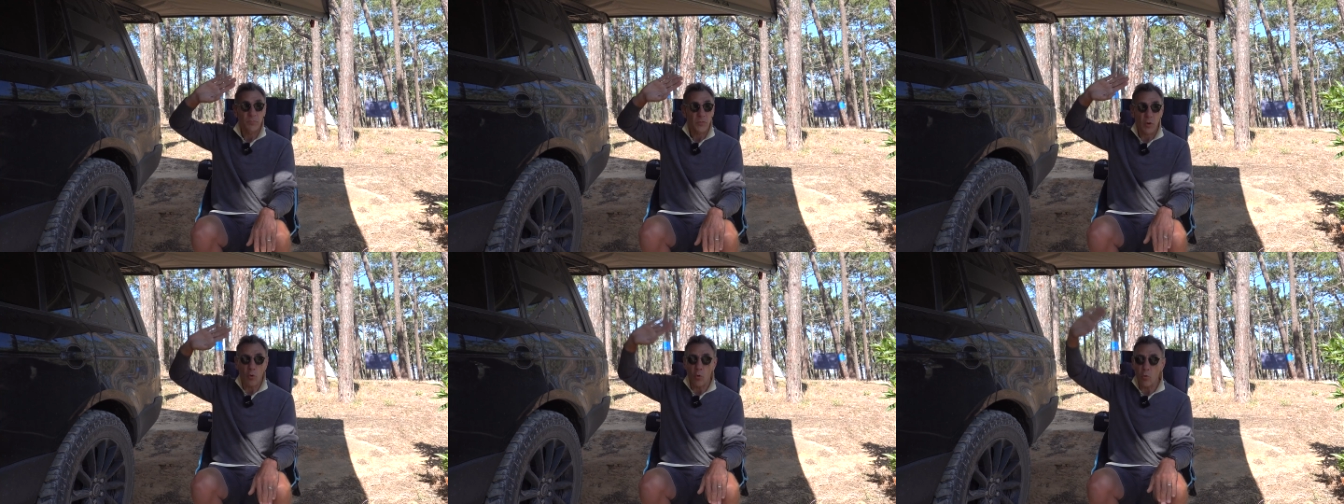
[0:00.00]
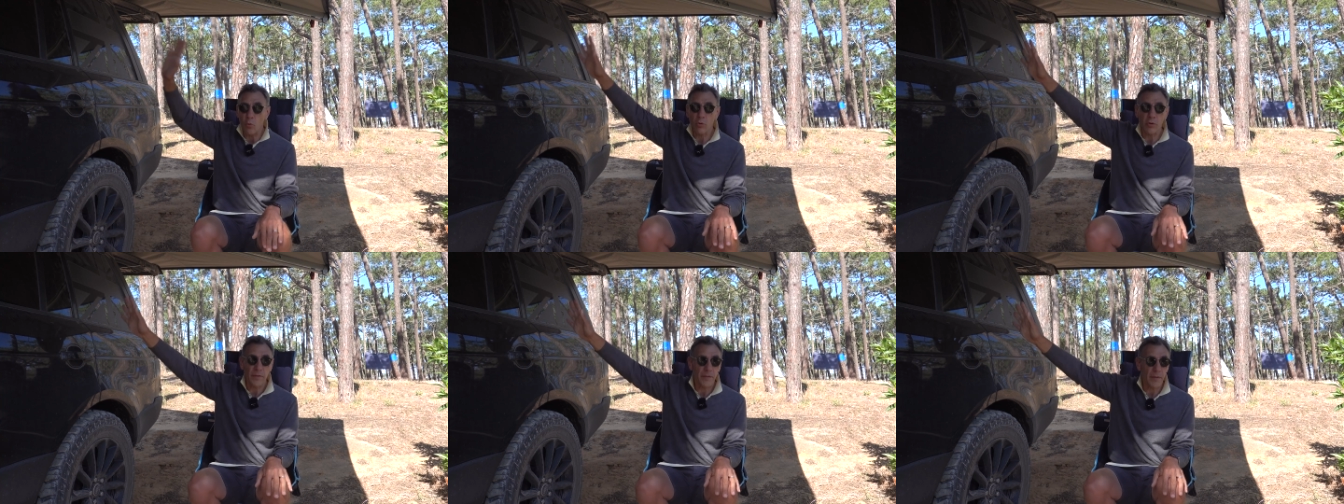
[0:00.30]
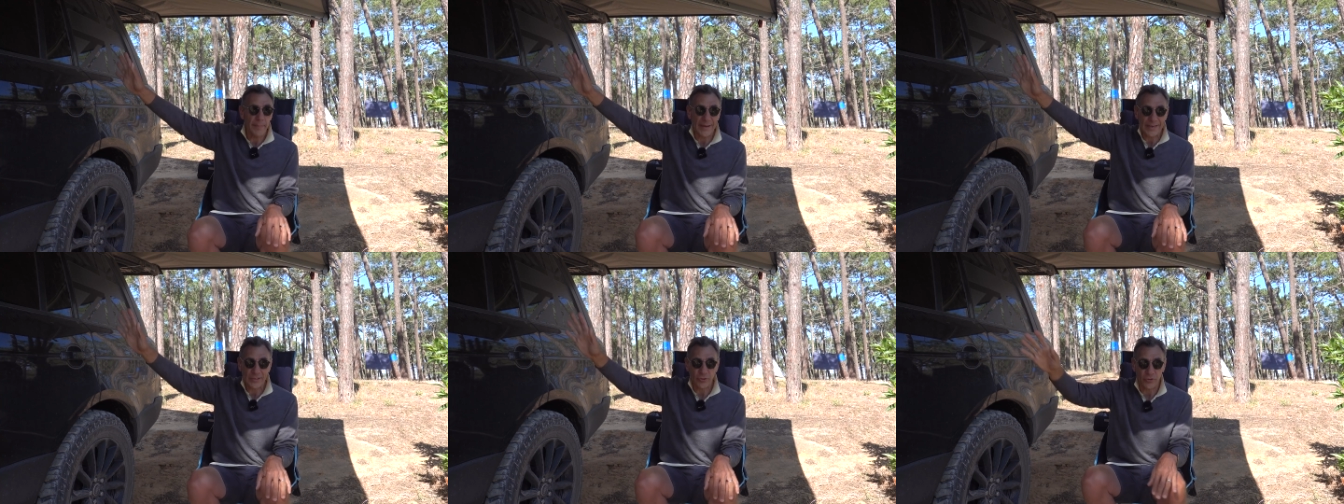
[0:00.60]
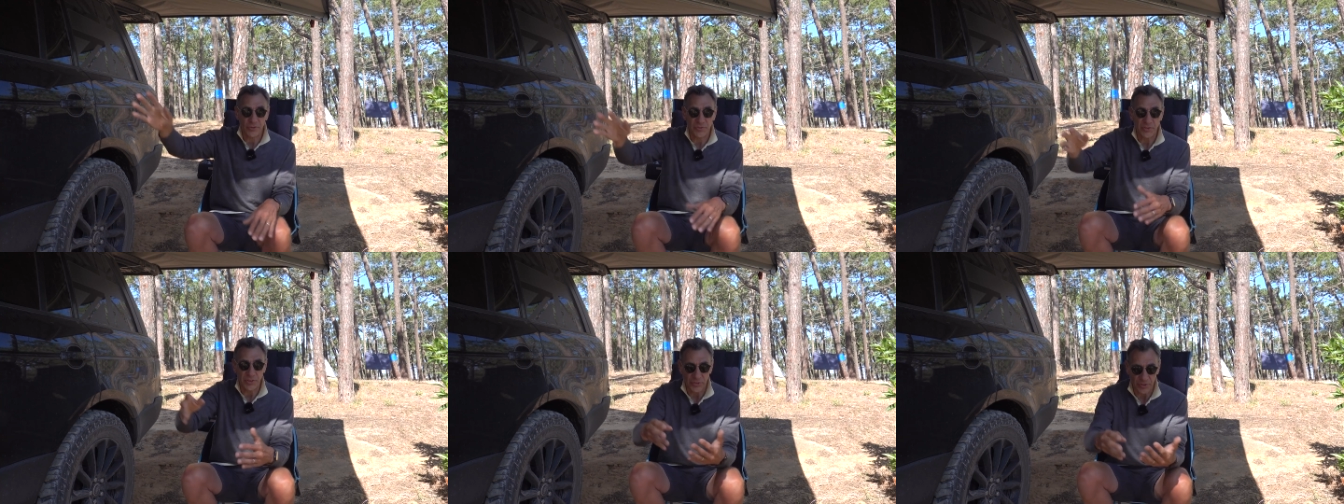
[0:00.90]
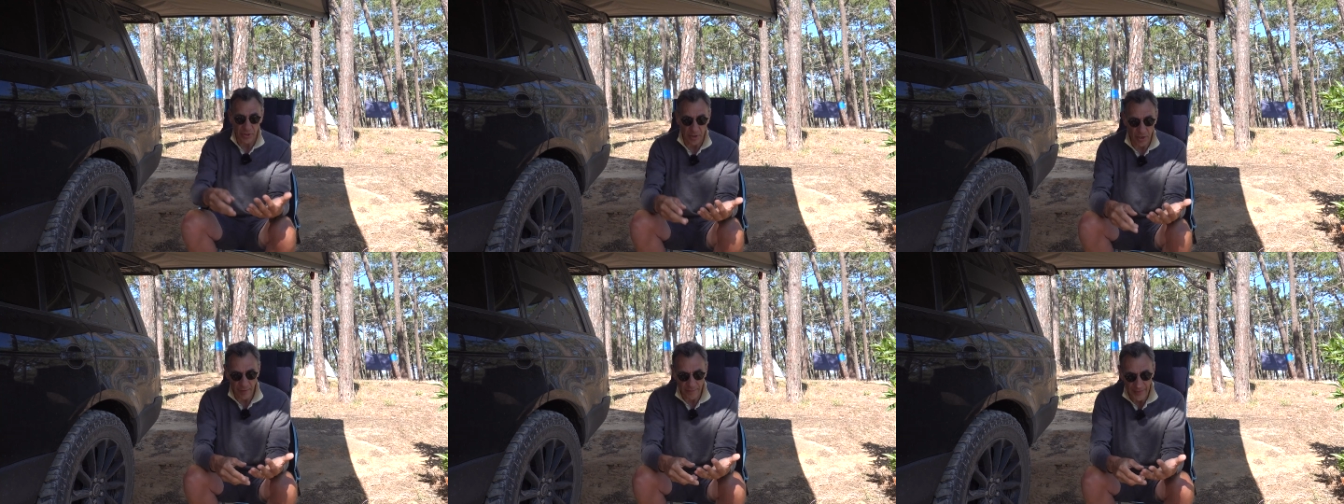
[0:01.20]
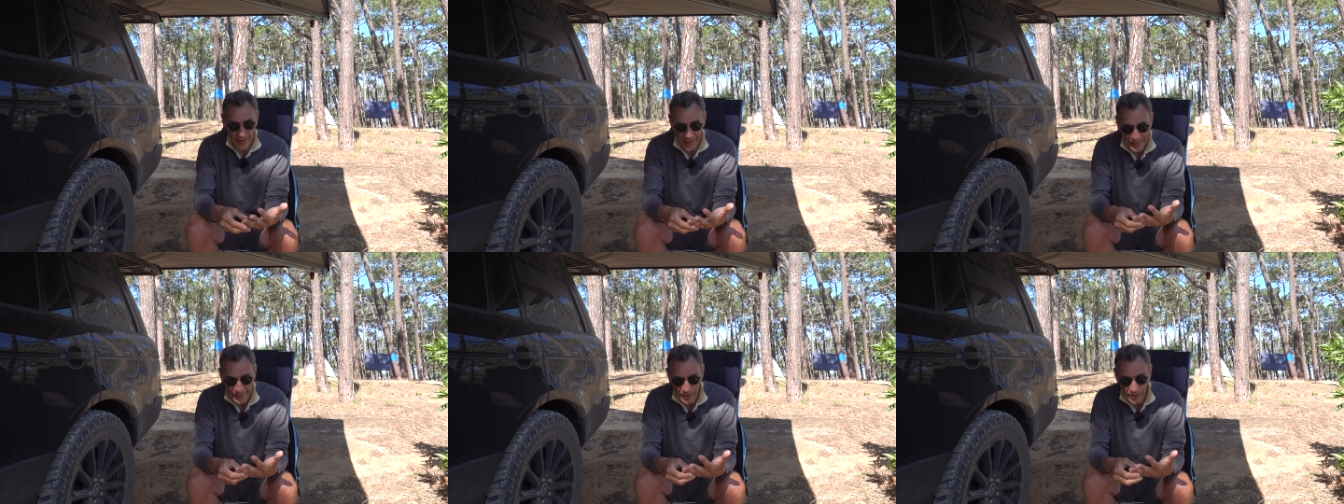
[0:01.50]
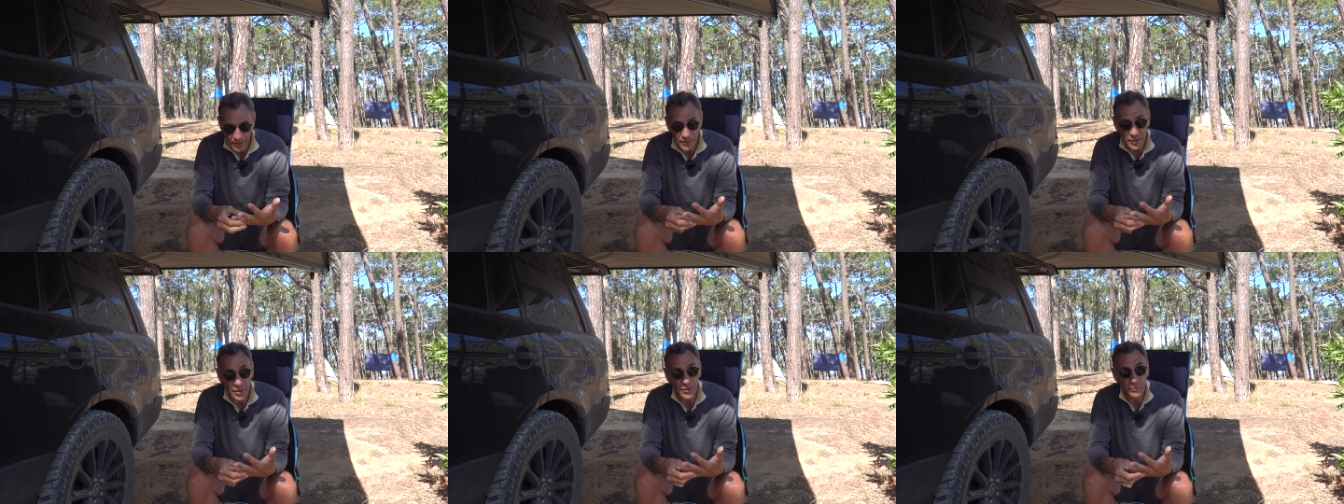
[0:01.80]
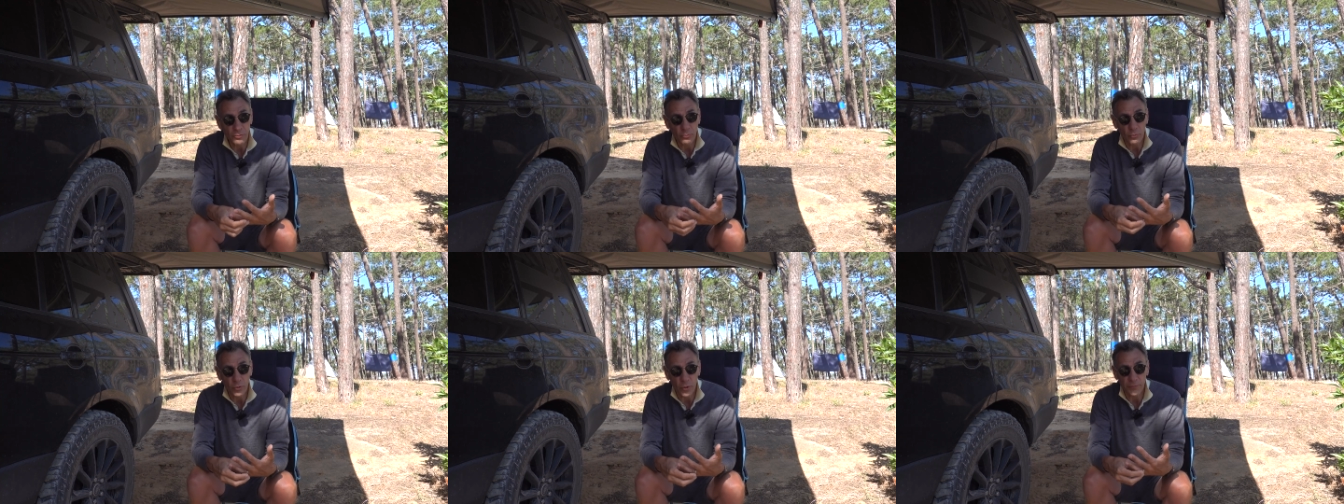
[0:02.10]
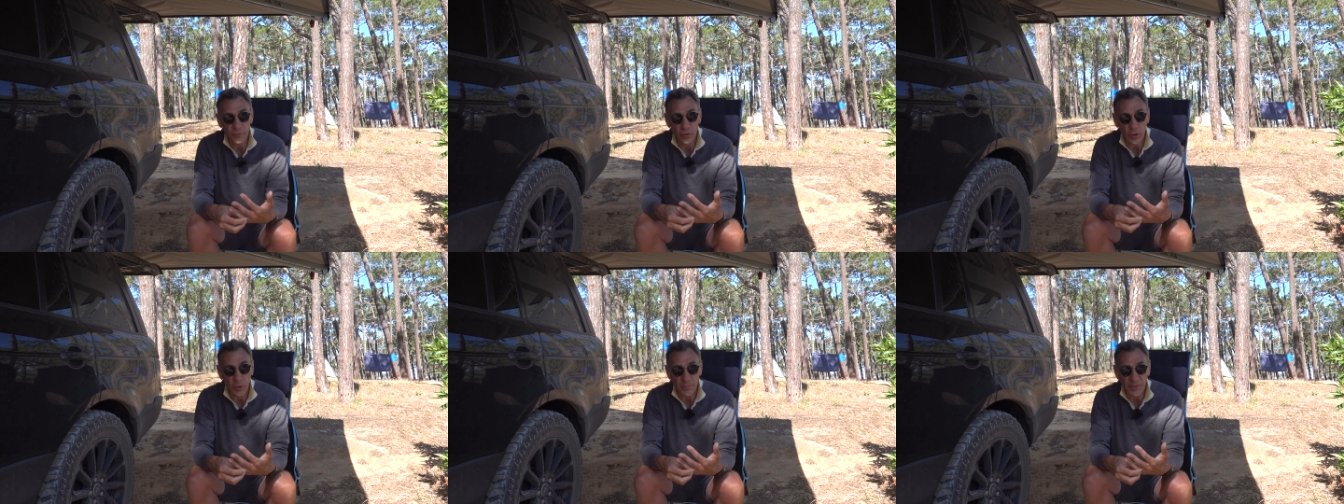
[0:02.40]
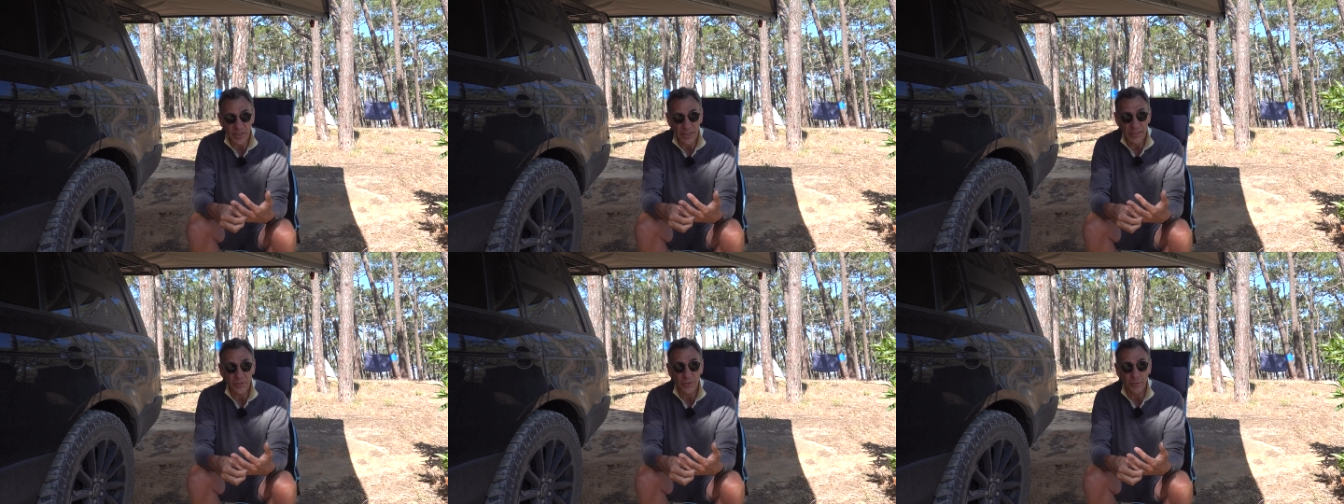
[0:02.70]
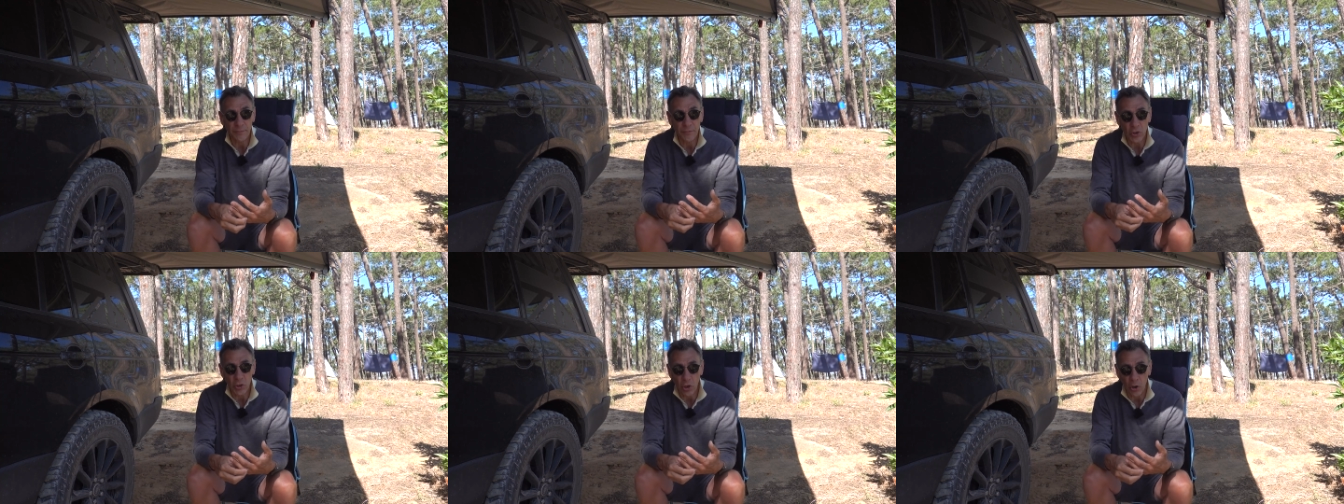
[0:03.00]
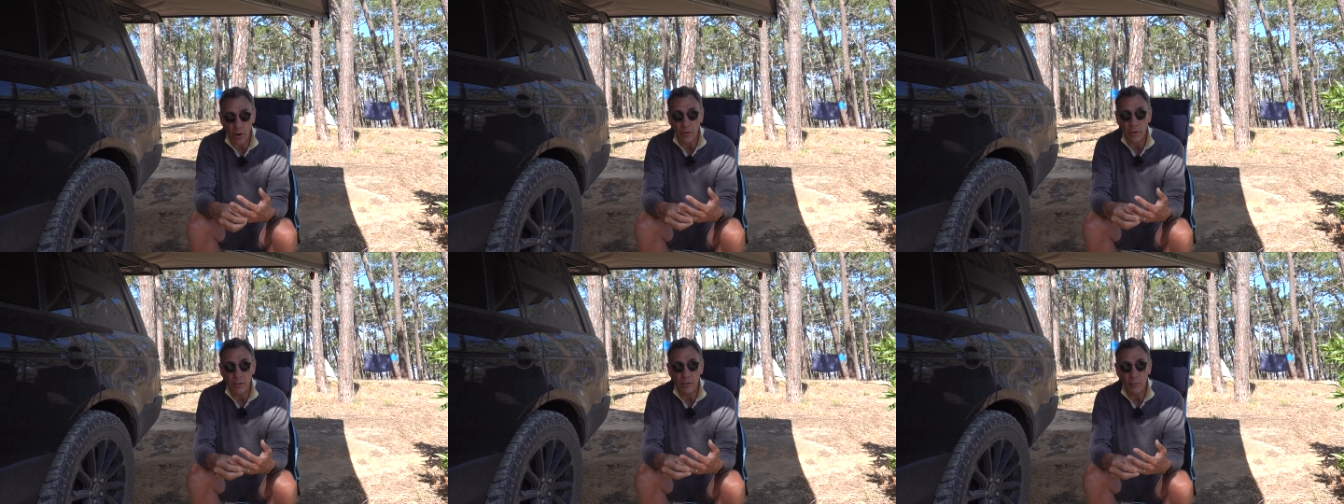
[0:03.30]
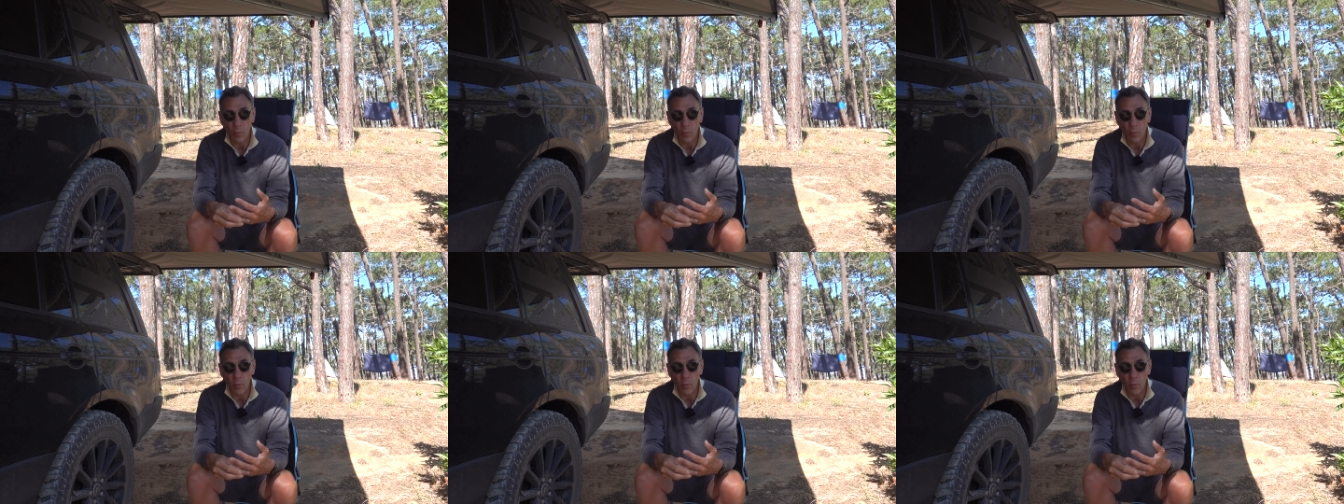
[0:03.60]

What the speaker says: All of the mattresses I've had in the different rooftop tents have gone.